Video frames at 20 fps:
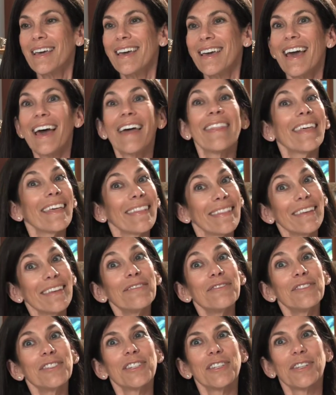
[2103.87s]
And that
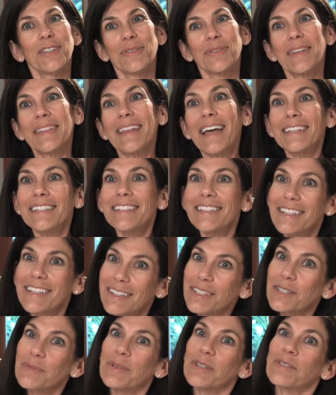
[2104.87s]
lifts you, and that's the
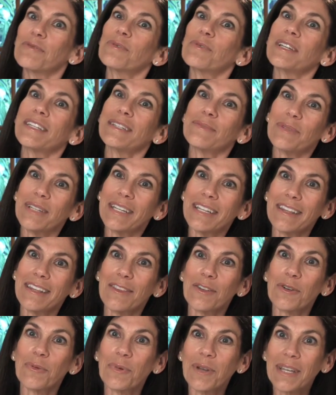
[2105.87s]
little bit of wind
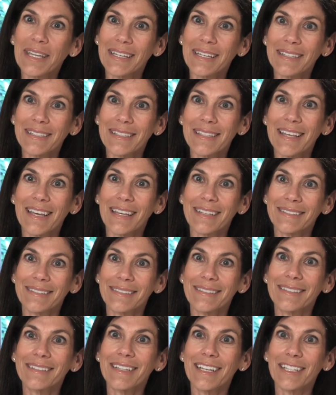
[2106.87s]
beneath your wings that
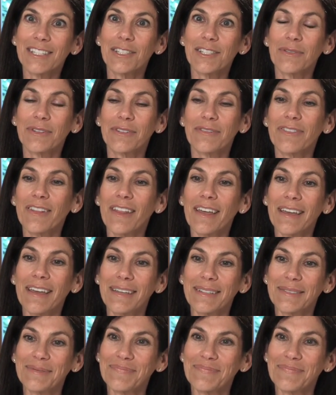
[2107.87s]
gets you in flight.